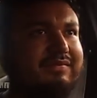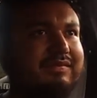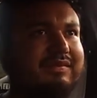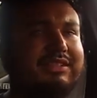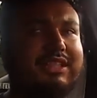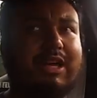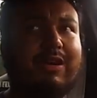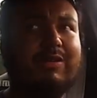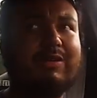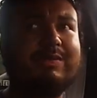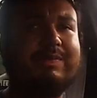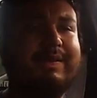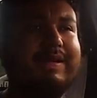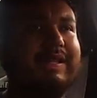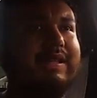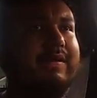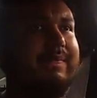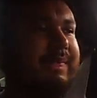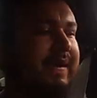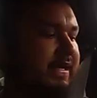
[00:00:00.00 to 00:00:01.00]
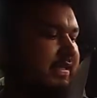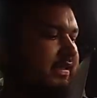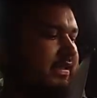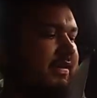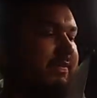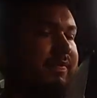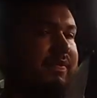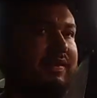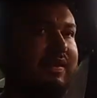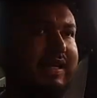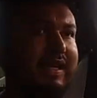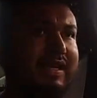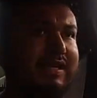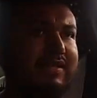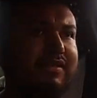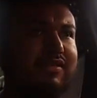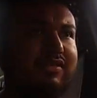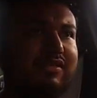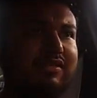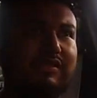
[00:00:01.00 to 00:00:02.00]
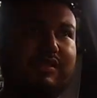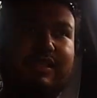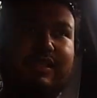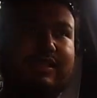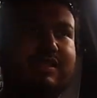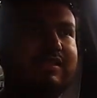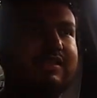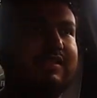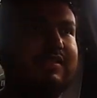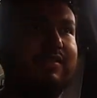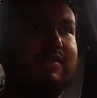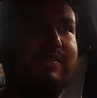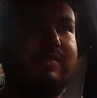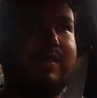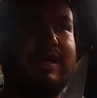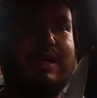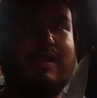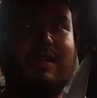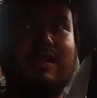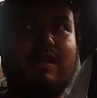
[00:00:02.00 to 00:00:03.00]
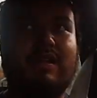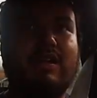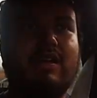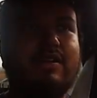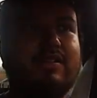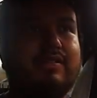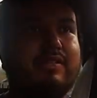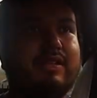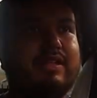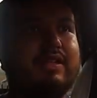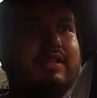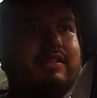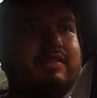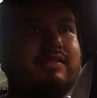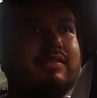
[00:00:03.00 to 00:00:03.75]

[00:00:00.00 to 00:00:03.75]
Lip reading: that's how it's been the past couple of days. Usually it's still about 100,